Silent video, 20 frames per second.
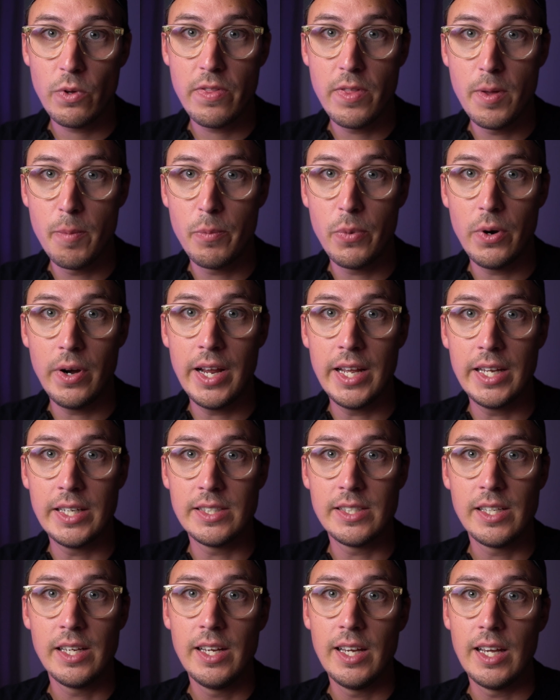with the
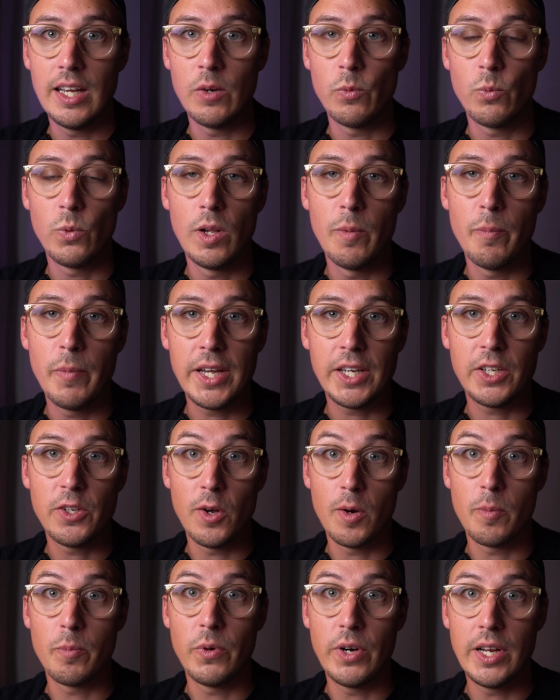brand and will make
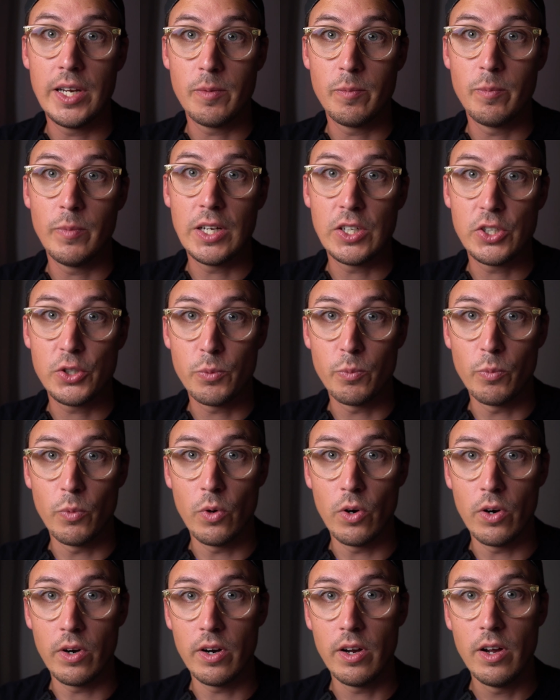your brand much
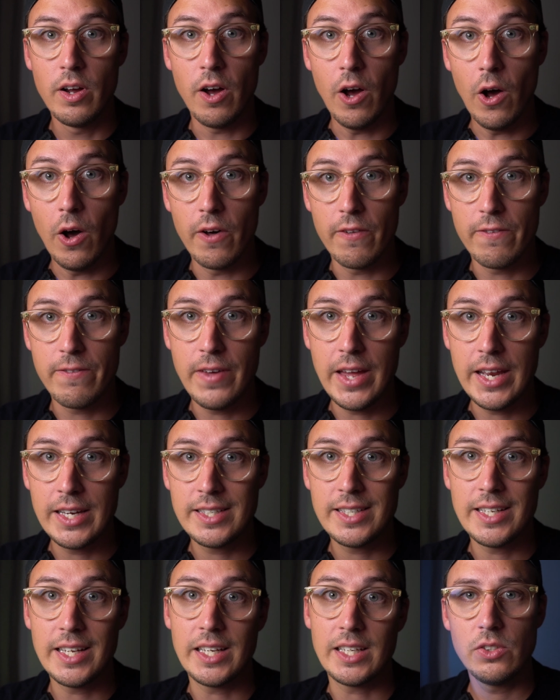more
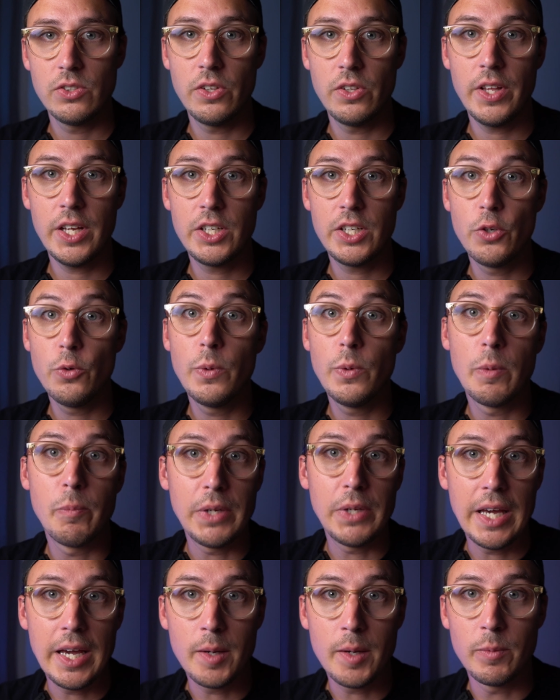authentic so that you will
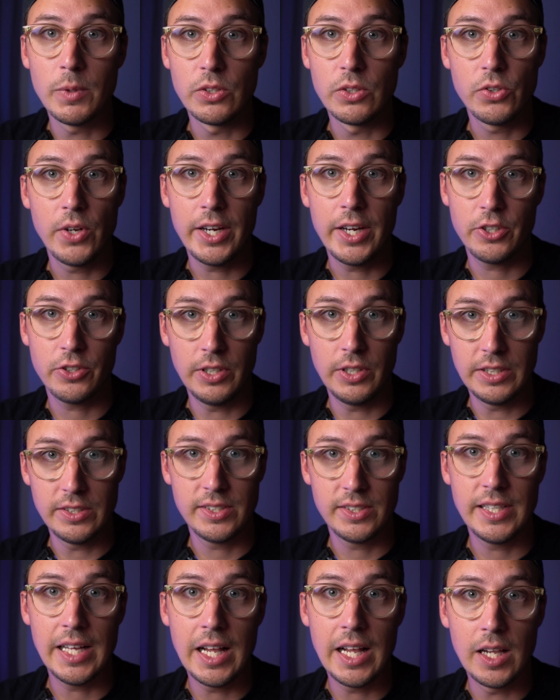be able to actually
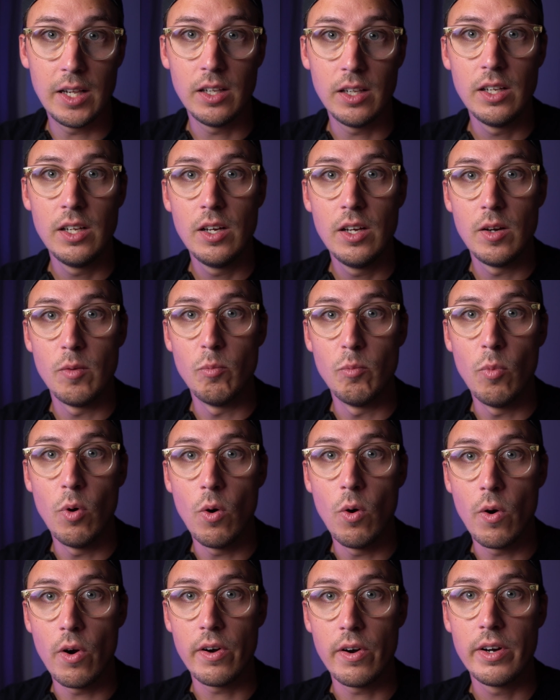sell
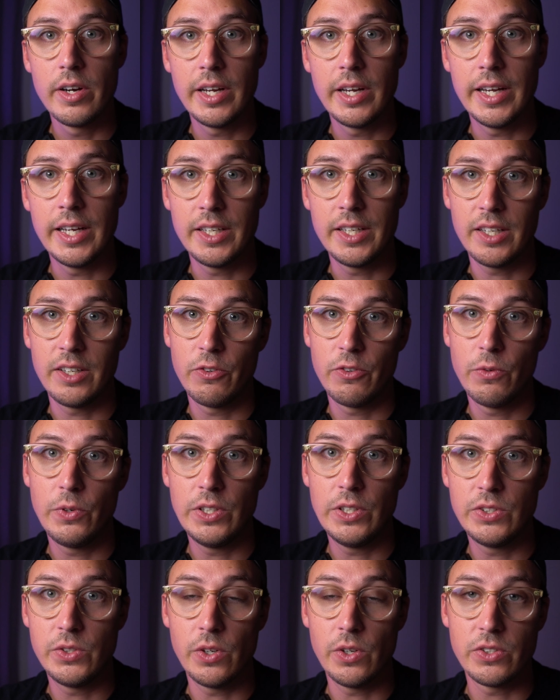more and
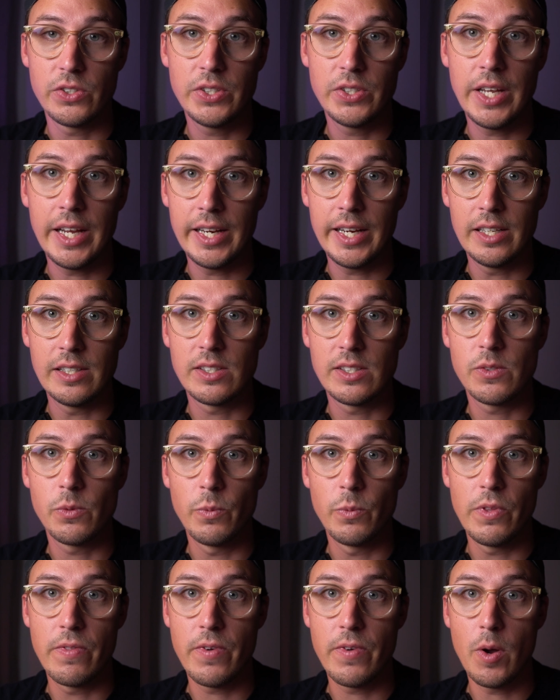increase your sales
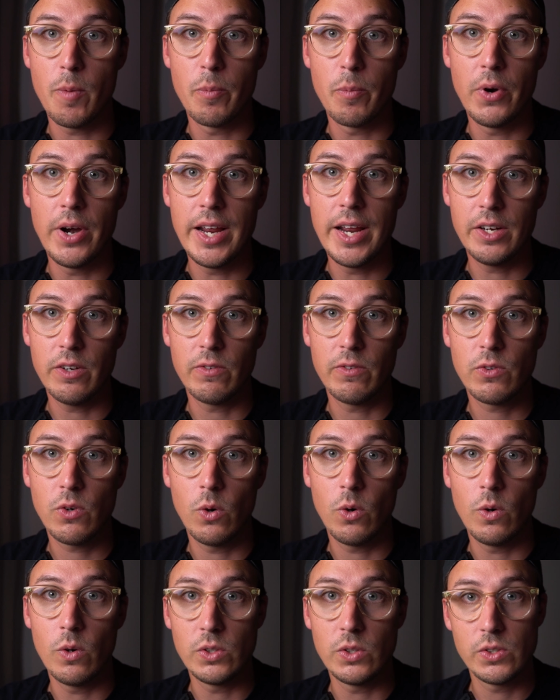with your brand, of
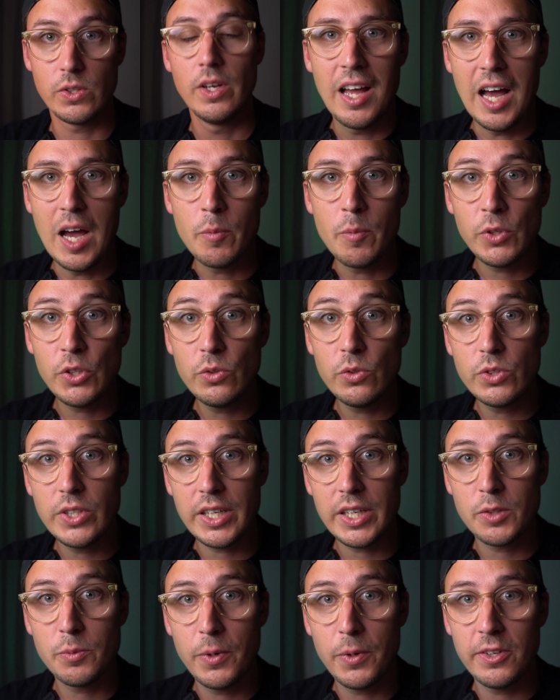course. I'm a user
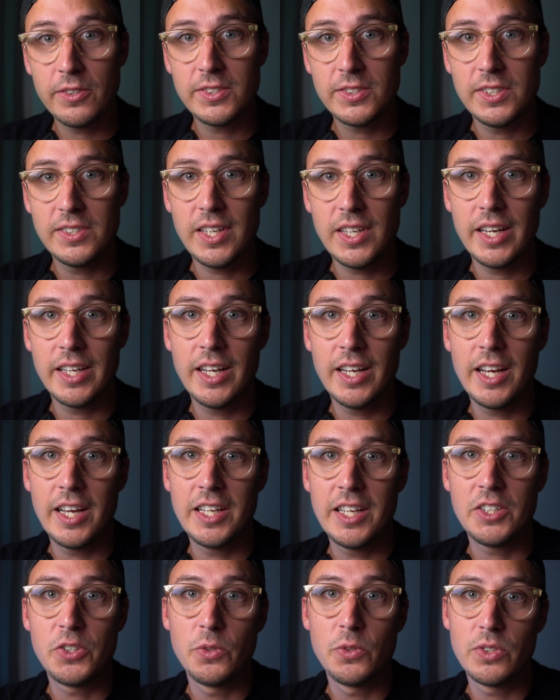experience designer
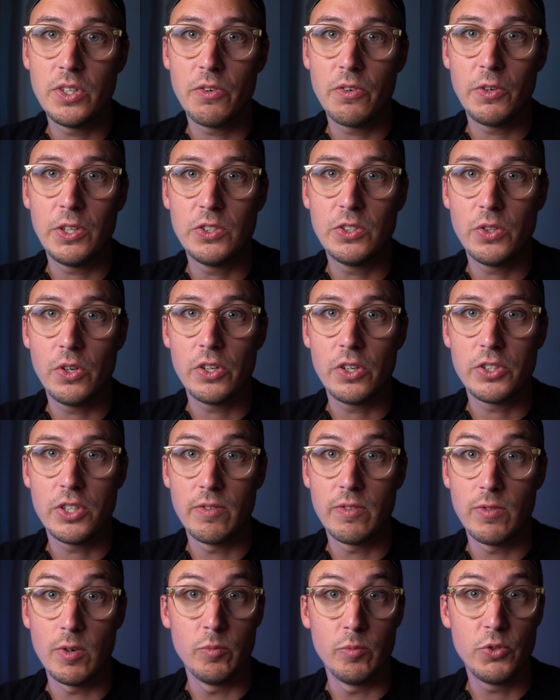and user researcher
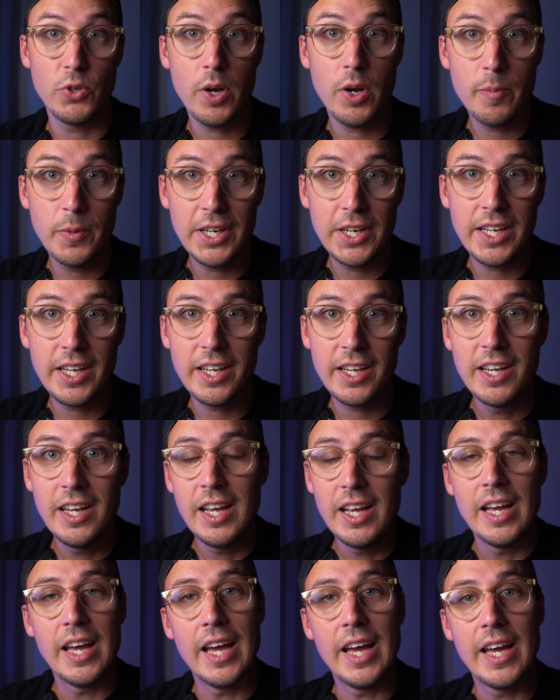from Germany,
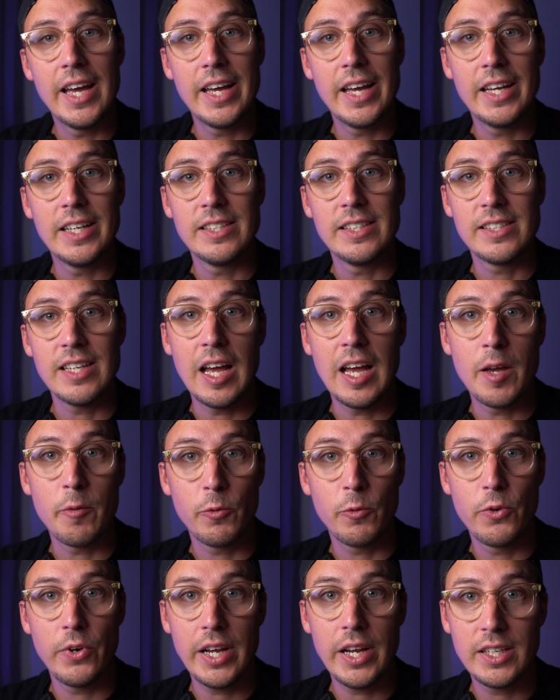and I'm
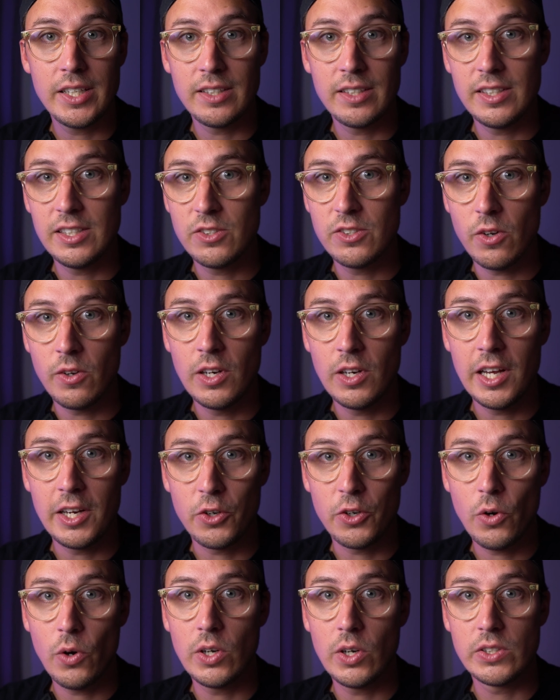creating these online
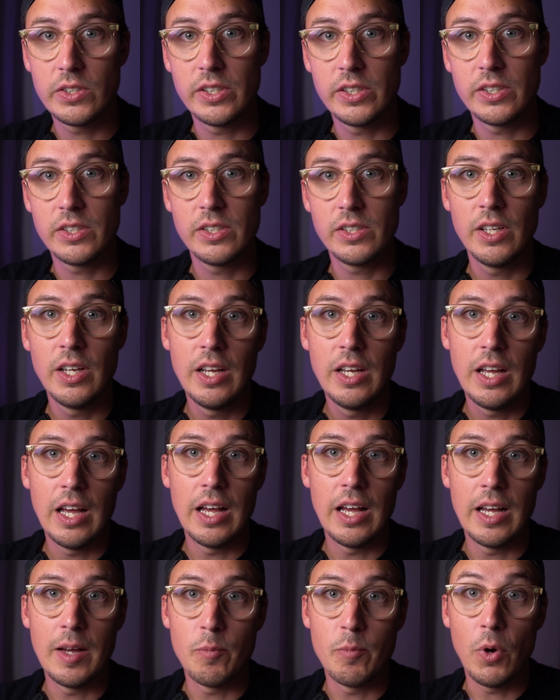courses
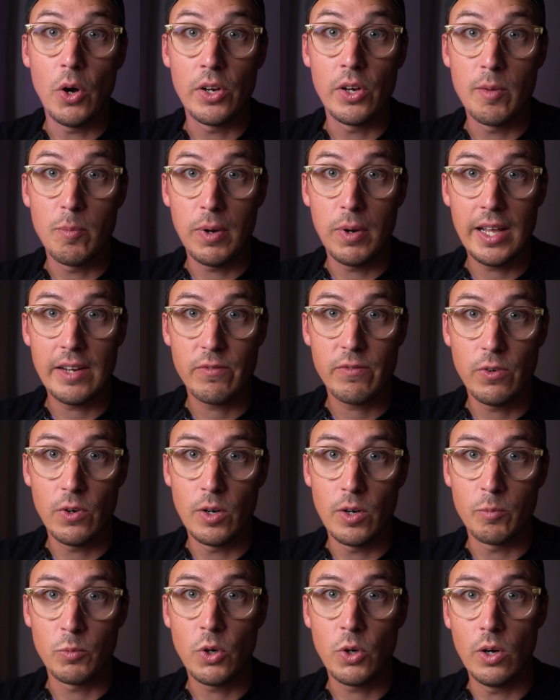on a
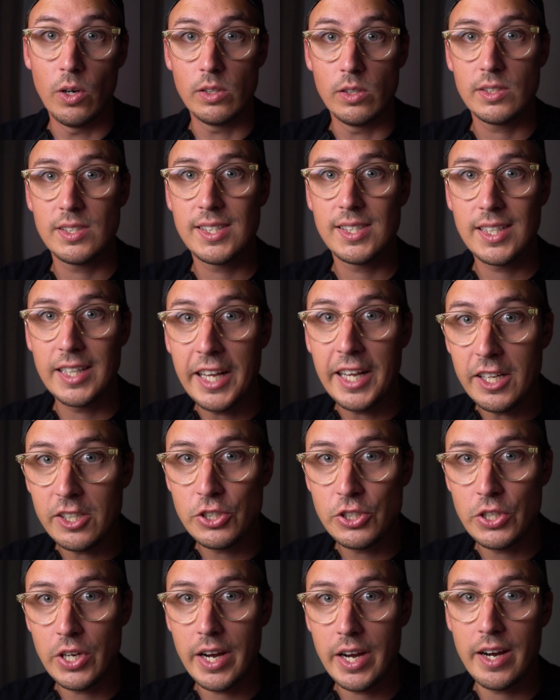platform called
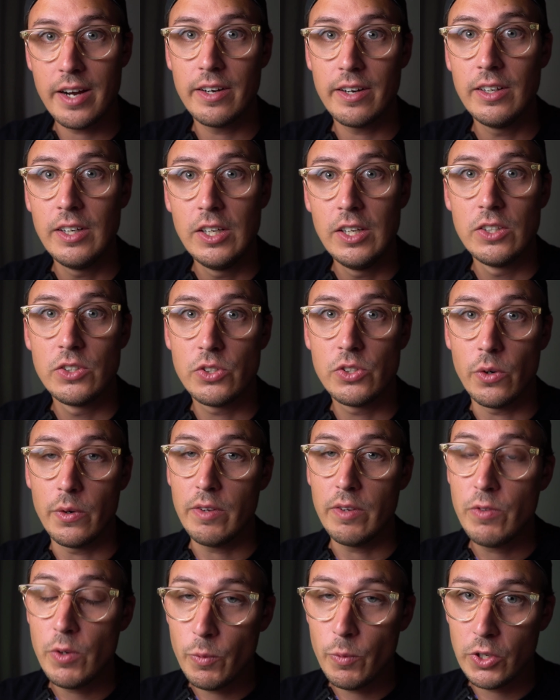Skillshare. So
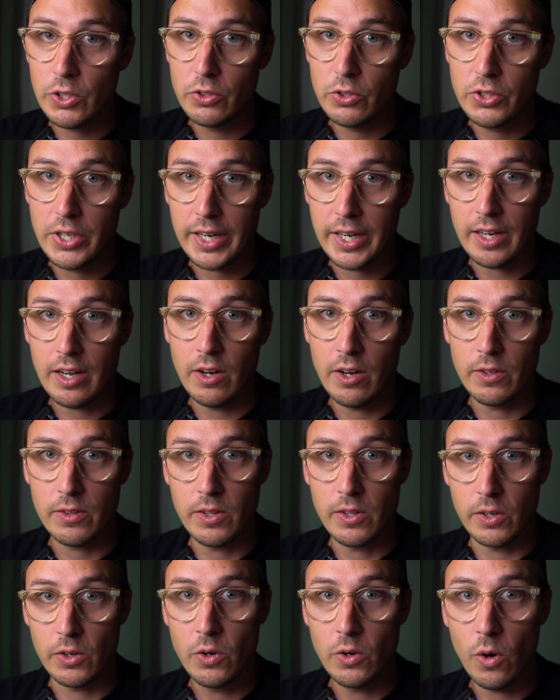if you want to check out
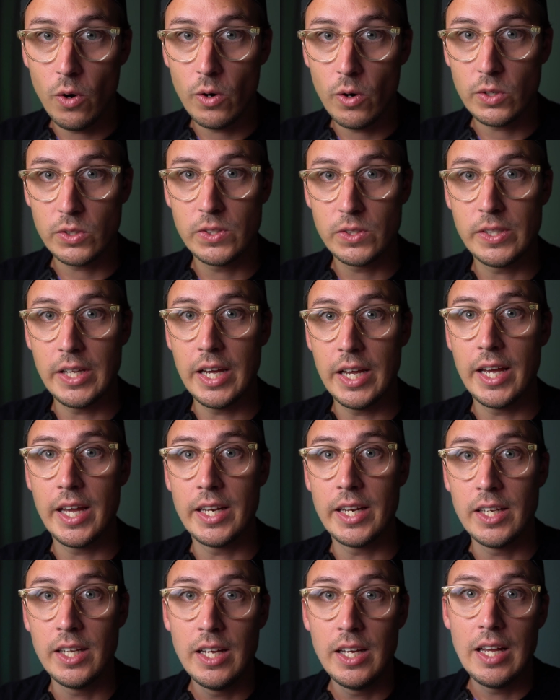the course,
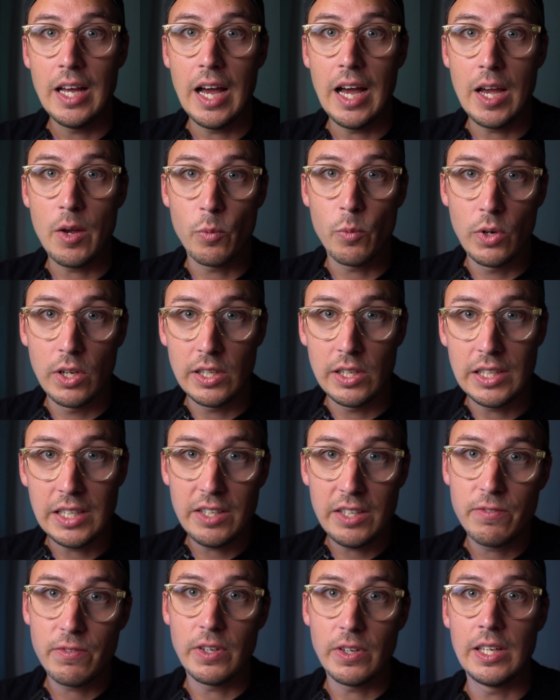then I will
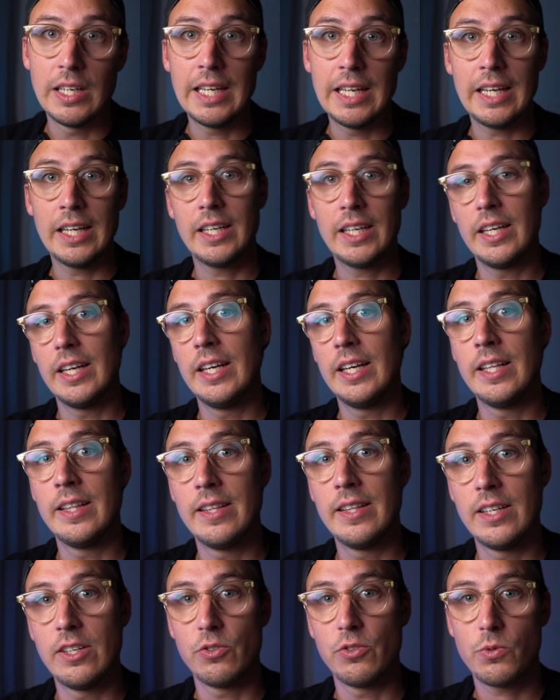leave a link in
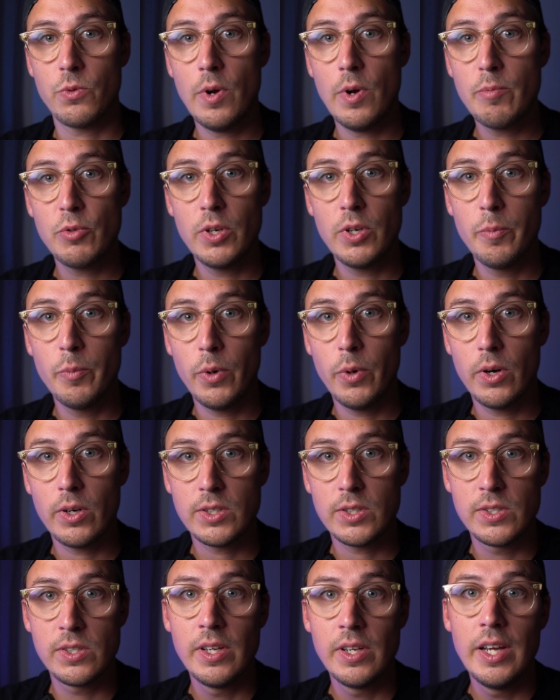the description
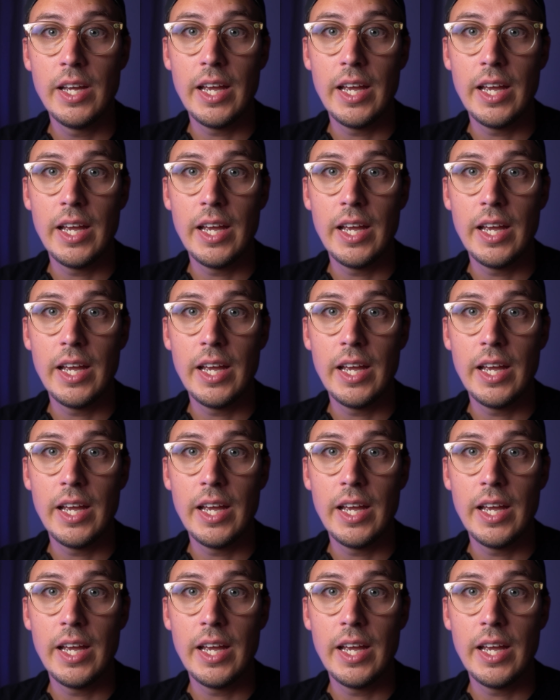box,